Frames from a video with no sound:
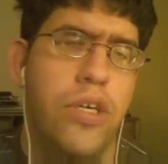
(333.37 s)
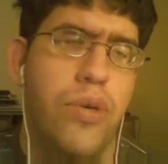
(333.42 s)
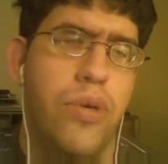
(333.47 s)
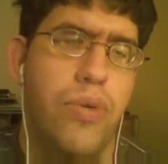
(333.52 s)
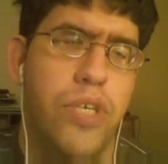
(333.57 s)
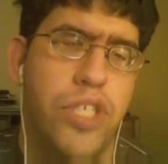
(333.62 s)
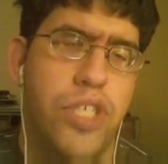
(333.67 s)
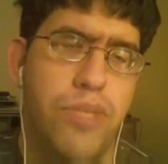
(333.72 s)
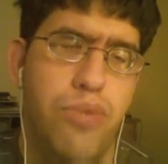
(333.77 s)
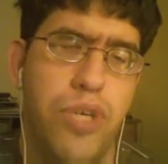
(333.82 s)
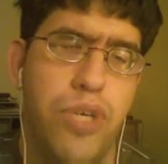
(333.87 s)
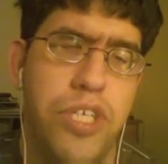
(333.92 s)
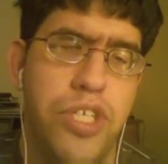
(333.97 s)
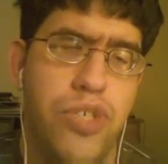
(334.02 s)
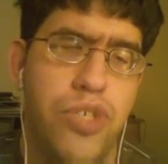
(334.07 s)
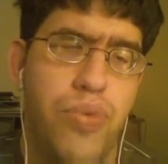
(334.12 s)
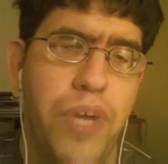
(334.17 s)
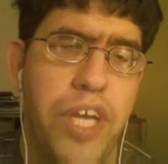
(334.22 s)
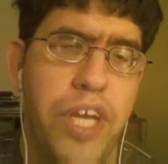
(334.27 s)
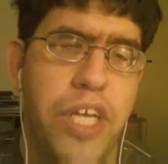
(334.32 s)
which is pretty
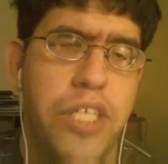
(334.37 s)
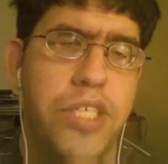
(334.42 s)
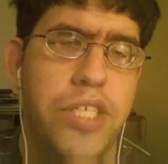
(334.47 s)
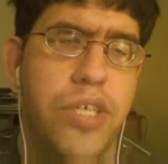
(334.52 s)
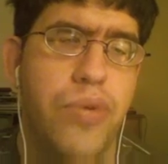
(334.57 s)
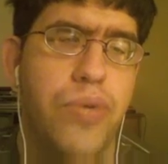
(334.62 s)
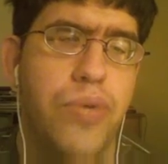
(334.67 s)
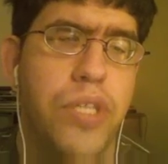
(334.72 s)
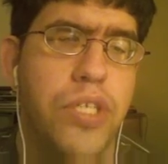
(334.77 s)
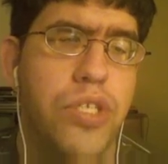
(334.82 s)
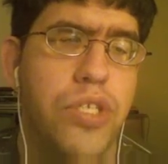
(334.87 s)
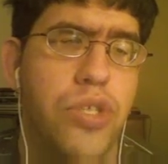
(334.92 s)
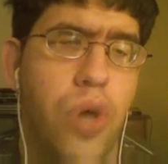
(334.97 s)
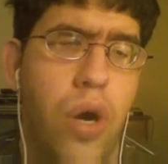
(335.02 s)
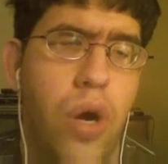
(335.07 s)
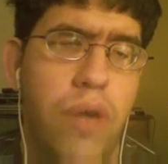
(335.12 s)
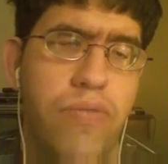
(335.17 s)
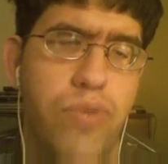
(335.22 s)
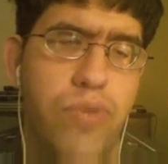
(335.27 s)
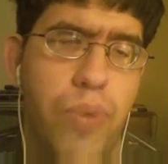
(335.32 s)
sweet considering the
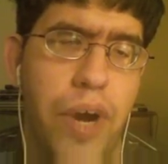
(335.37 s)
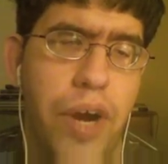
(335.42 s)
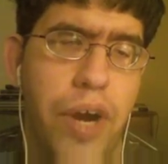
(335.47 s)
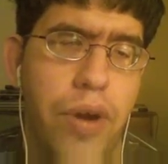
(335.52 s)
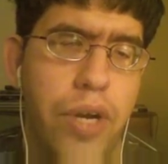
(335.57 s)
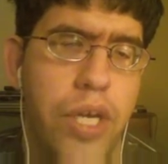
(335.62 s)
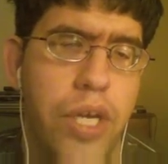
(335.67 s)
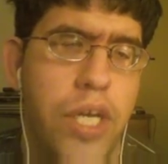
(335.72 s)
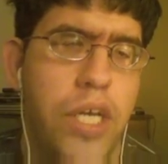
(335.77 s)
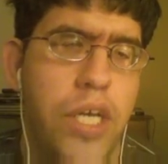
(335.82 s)
software